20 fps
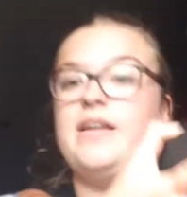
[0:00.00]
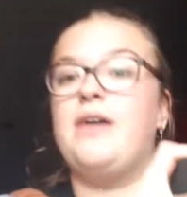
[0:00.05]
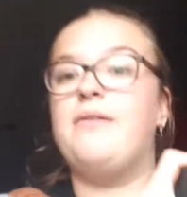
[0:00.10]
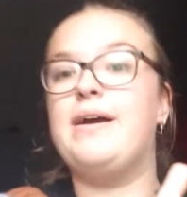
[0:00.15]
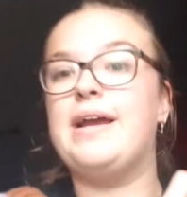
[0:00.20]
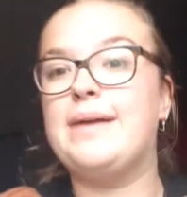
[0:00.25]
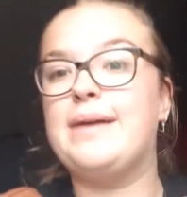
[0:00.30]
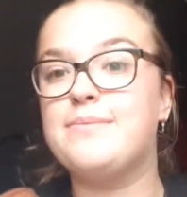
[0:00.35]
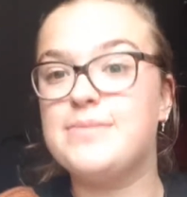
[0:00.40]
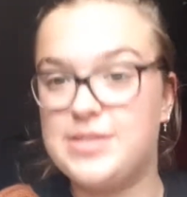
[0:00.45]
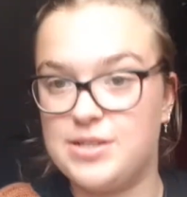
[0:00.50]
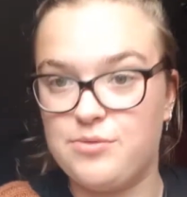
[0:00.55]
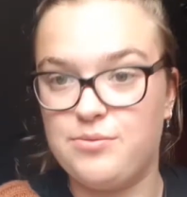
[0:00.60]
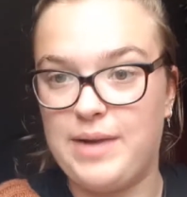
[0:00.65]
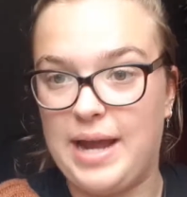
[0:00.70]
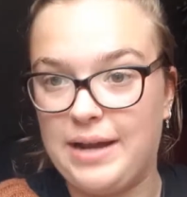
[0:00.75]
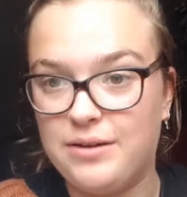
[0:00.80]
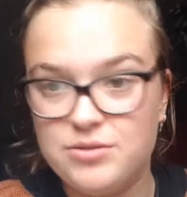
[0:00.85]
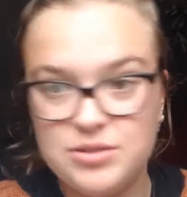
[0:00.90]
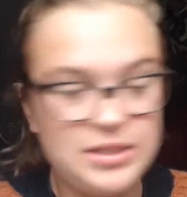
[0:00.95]
I am
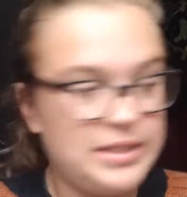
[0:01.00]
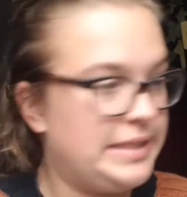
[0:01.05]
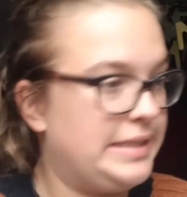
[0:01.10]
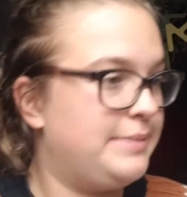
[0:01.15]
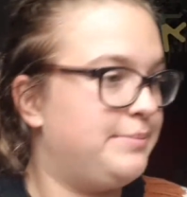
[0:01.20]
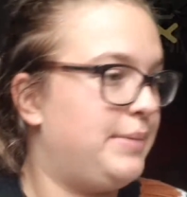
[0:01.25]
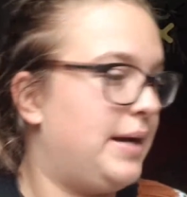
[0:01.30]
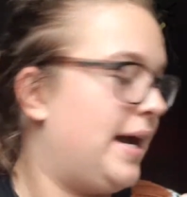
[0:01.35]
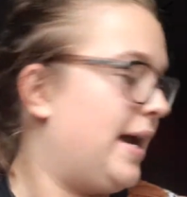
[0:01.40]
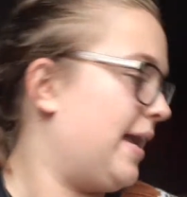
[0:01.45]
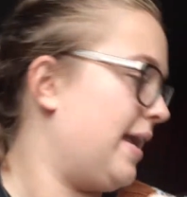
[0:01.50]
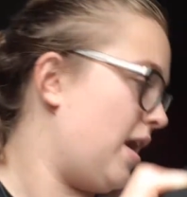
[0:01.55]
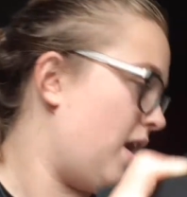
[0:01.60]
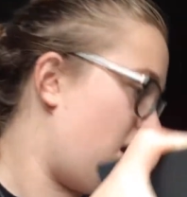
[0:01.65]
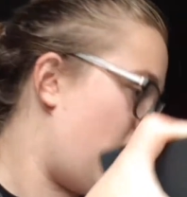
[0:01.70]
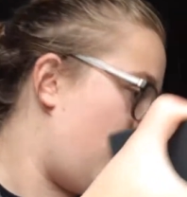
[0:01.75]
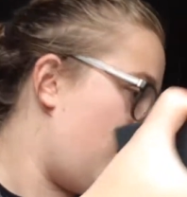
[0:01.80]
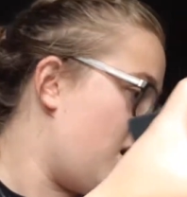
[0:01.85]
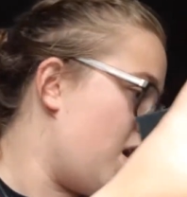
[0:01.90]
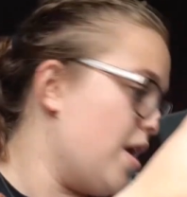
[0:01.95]
surrounded by
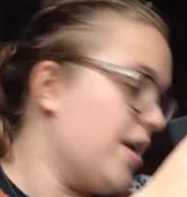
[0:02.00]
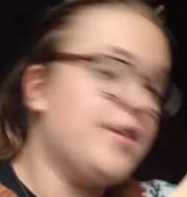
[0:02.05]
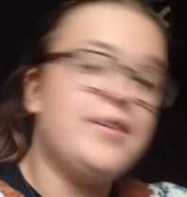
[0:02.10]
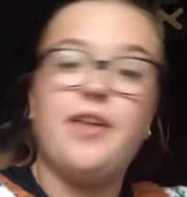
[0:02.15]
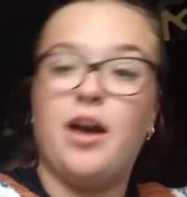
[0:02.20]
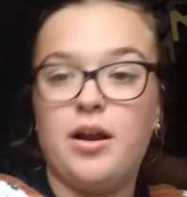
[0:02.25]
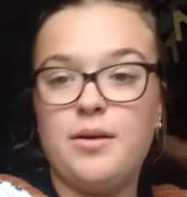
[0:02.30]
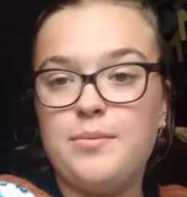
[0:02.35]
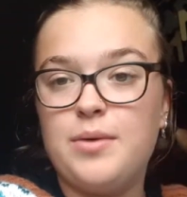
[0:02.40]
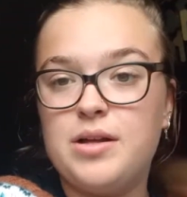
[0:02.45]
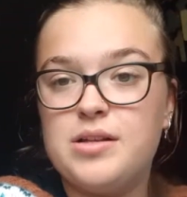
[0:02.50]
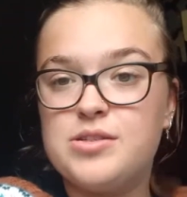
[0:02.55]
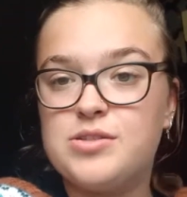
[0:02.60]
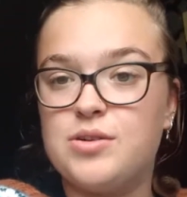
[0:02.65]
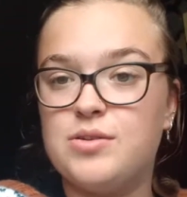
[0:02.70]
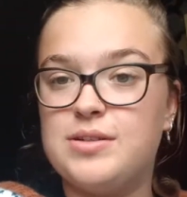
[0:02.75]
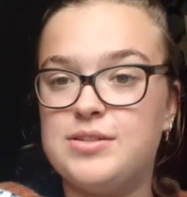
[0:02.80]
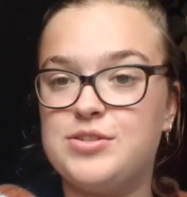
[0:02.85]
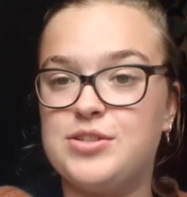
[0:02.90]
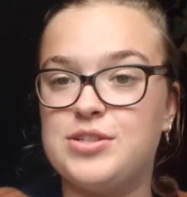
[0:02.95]
yarn balls,
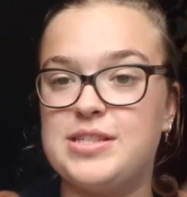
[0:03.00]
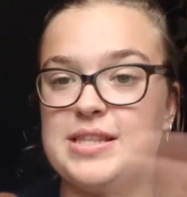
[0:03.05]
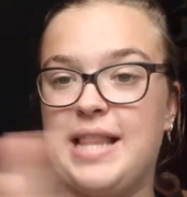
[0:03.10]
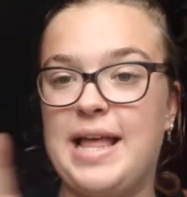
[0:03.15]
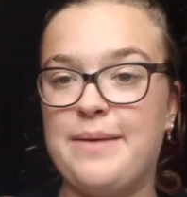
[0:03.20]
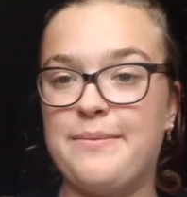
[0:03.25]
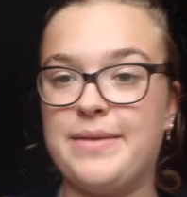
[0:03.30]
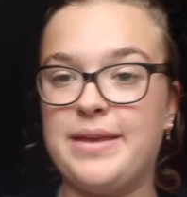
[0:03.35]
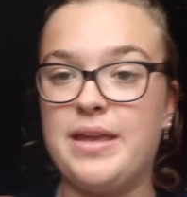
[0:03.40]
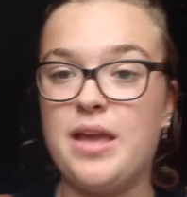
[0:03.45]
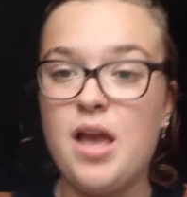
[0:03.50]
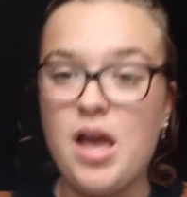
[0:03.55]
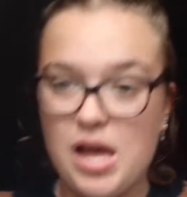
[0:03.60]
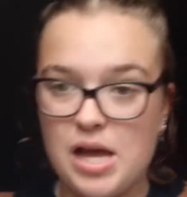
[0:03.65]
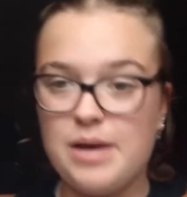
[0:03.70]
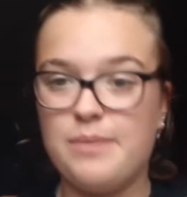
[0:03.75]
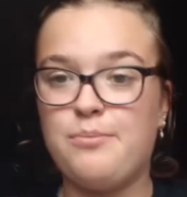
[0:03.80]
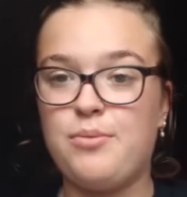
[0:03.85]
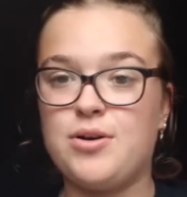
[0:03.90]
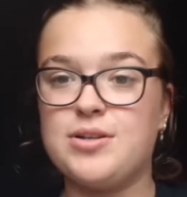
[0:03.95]
so just let me
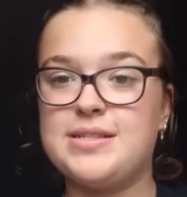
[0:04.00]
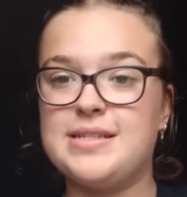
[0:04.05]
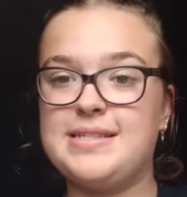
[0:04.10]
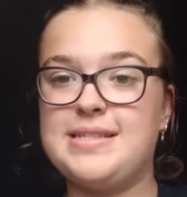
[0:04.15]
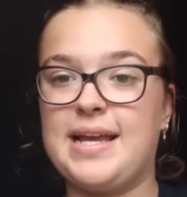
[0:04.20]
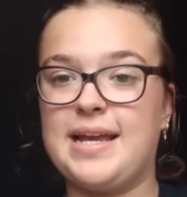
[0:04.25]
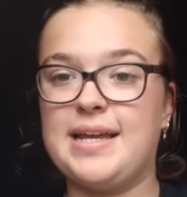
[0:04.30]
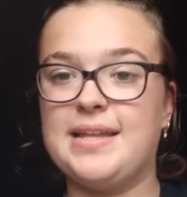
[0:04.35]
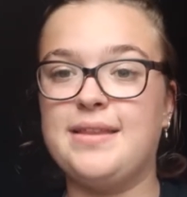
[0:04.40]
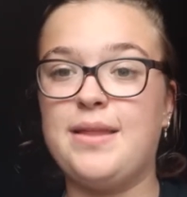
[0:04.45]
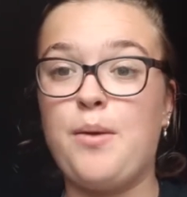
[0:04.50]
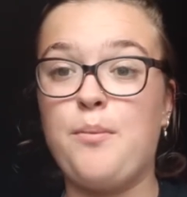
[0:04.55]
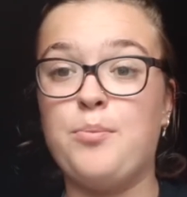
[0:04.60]
pause a second,